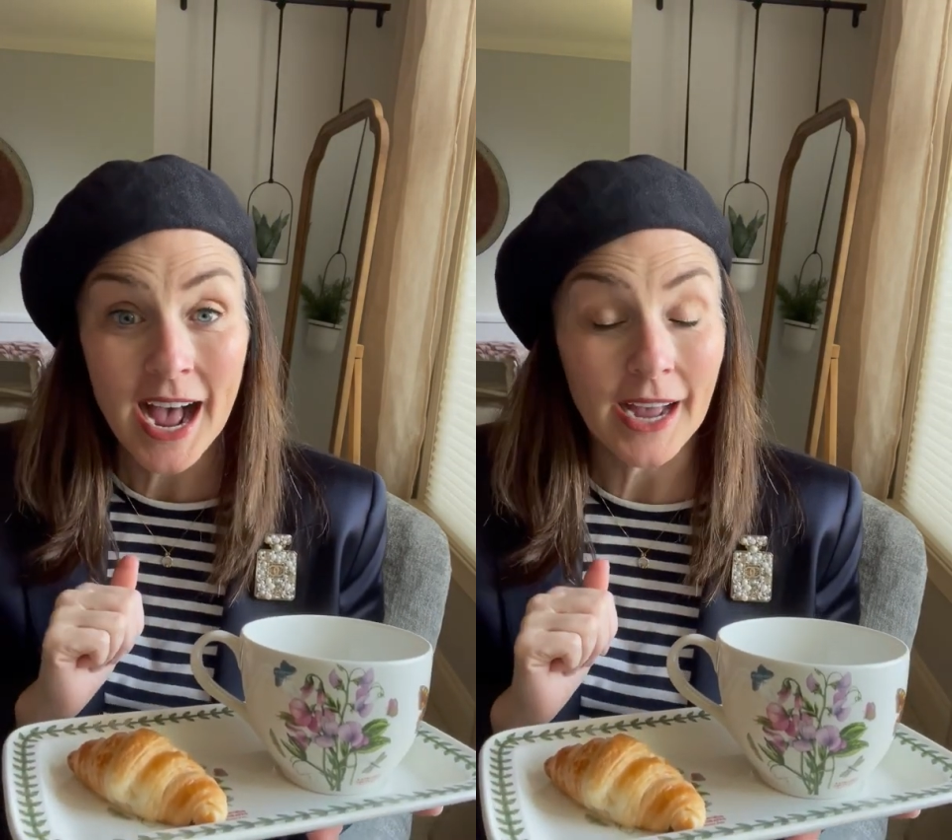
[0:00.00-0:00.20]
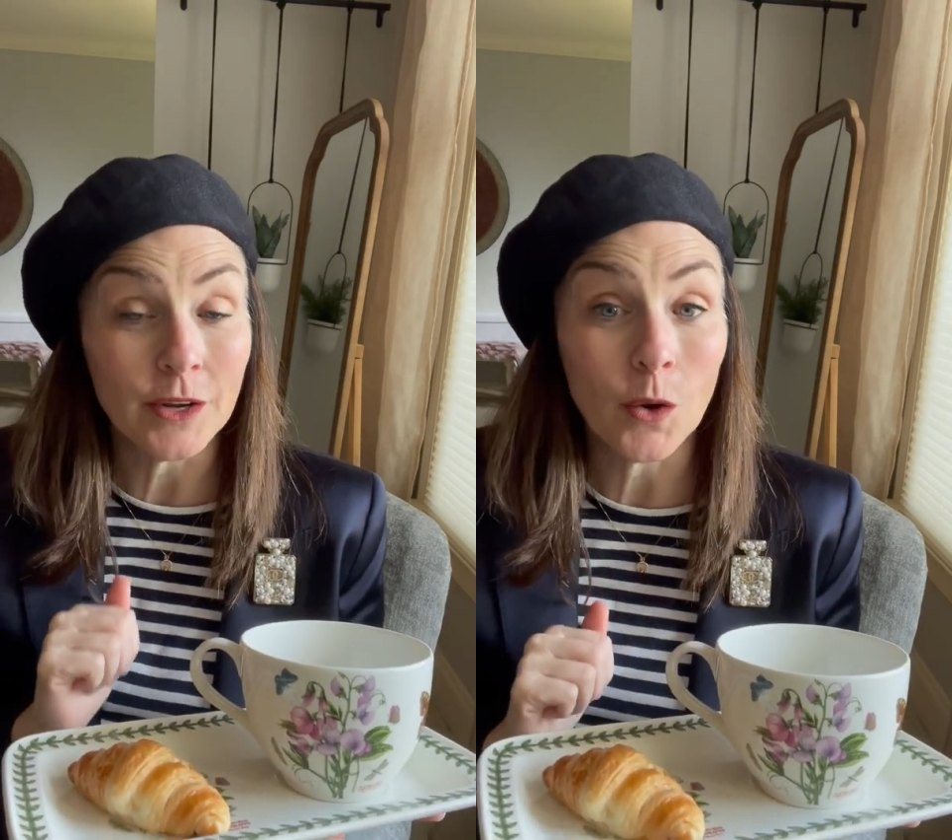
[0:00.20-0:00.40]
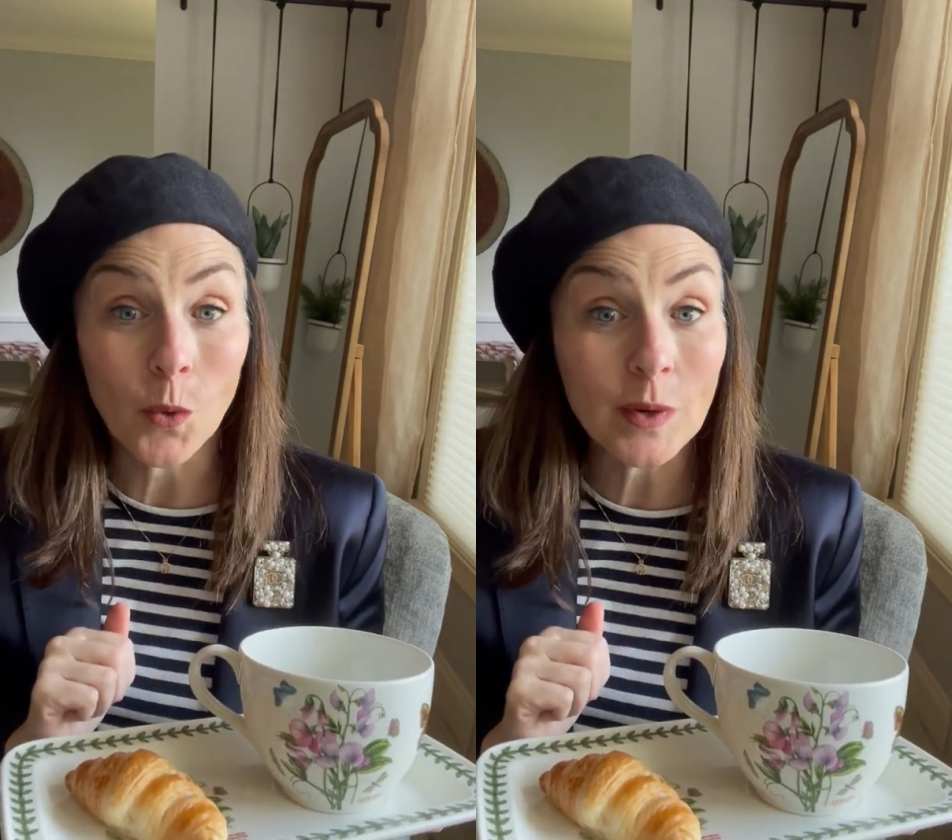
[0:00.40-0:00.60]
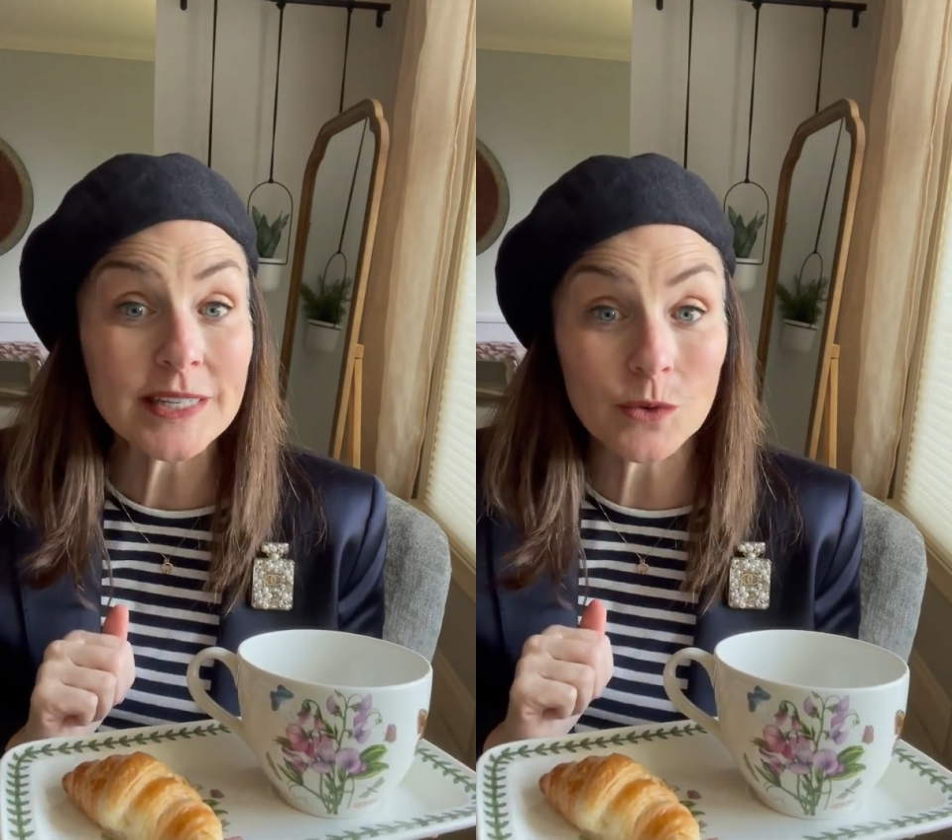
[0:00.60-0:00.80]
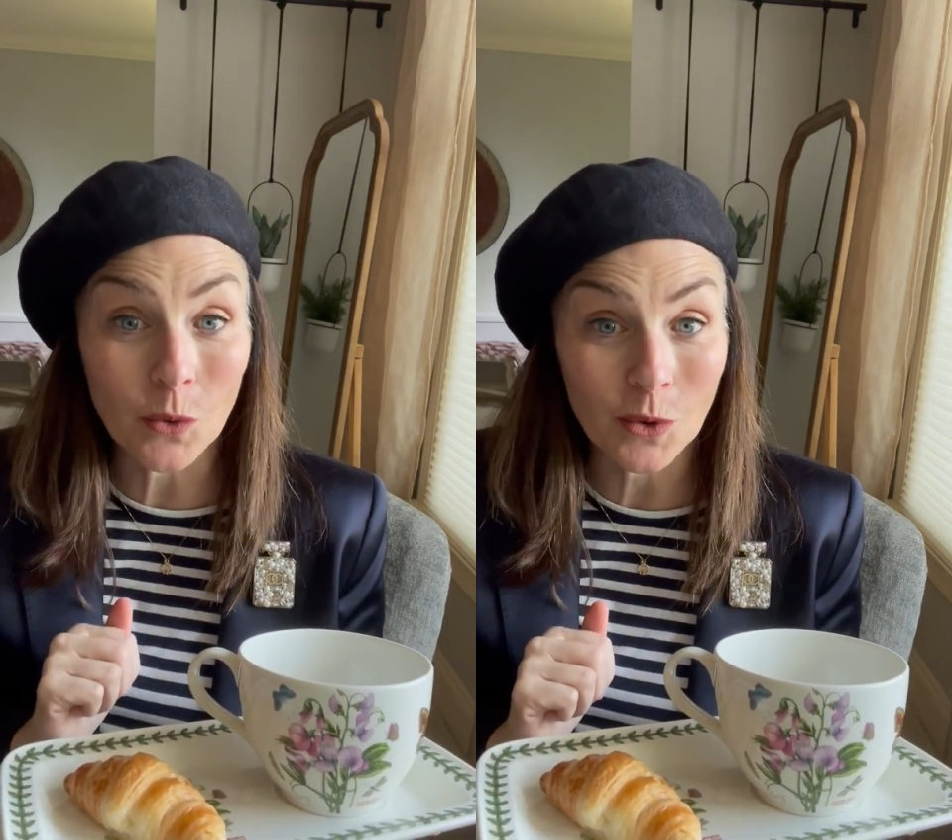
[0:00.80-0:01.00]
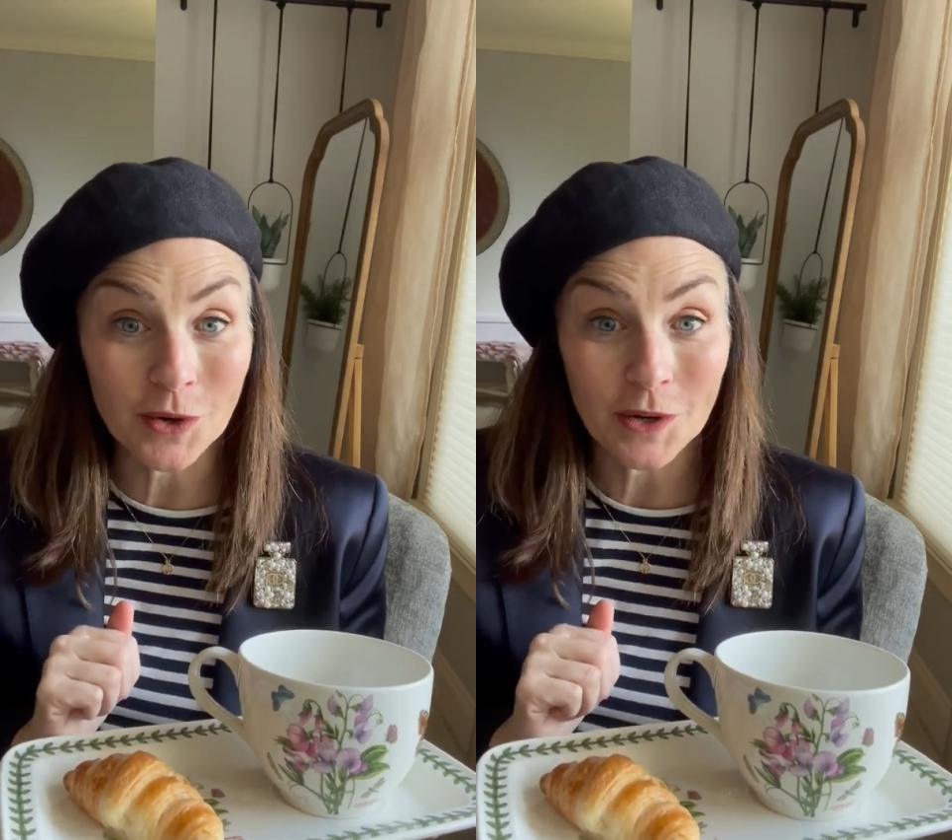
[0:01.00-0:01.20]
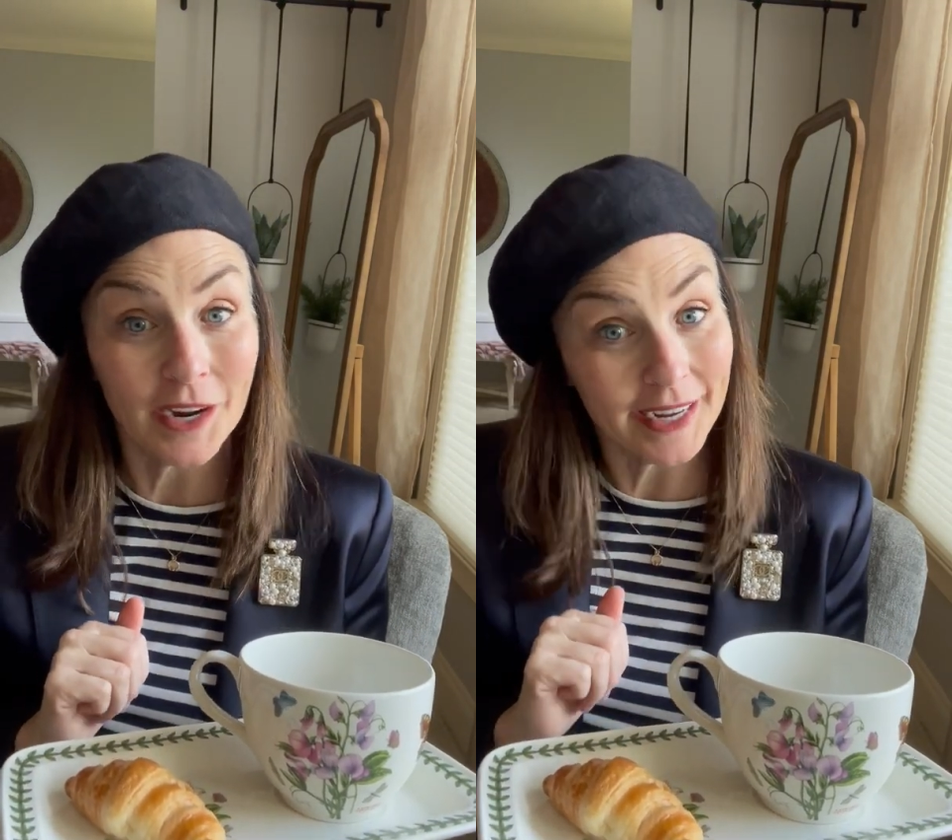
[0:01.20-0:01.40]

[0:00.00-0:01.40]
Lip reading: I always order a